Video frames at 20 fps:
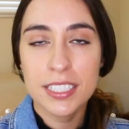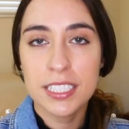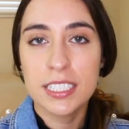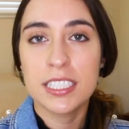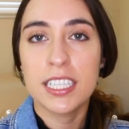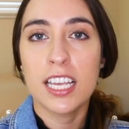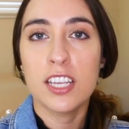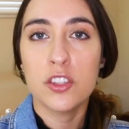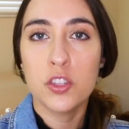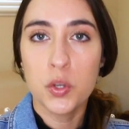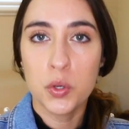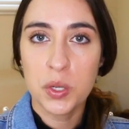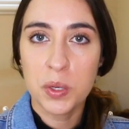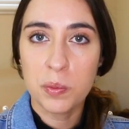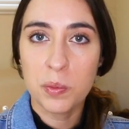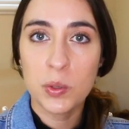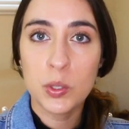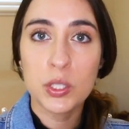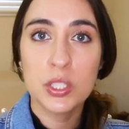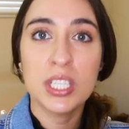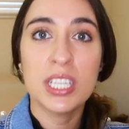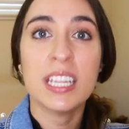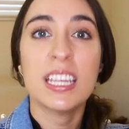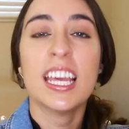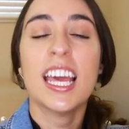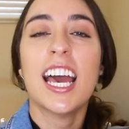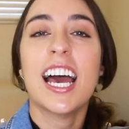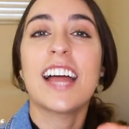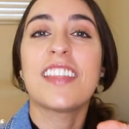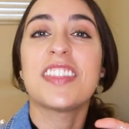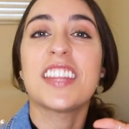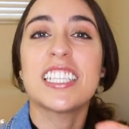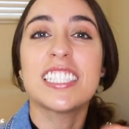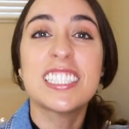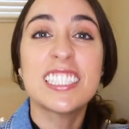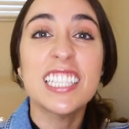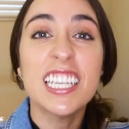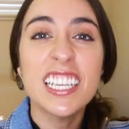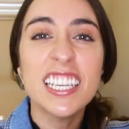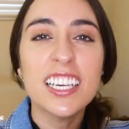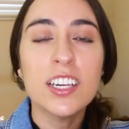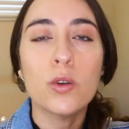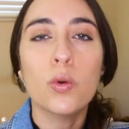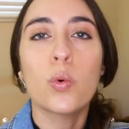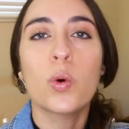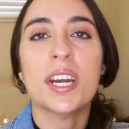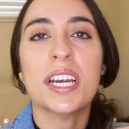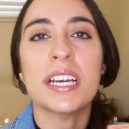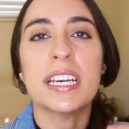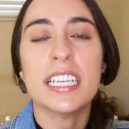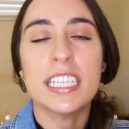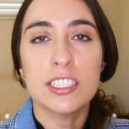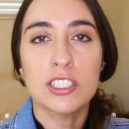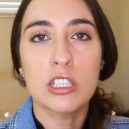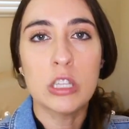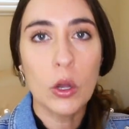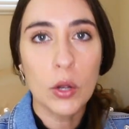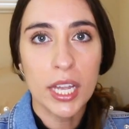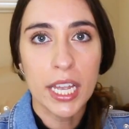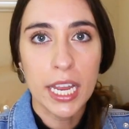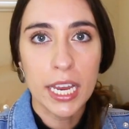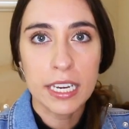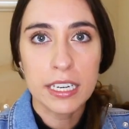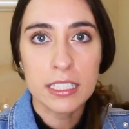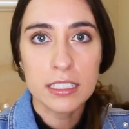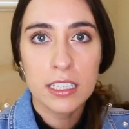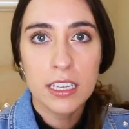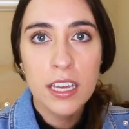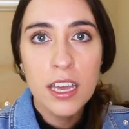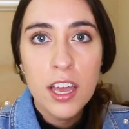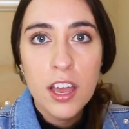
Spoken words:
State University and the city where it is located.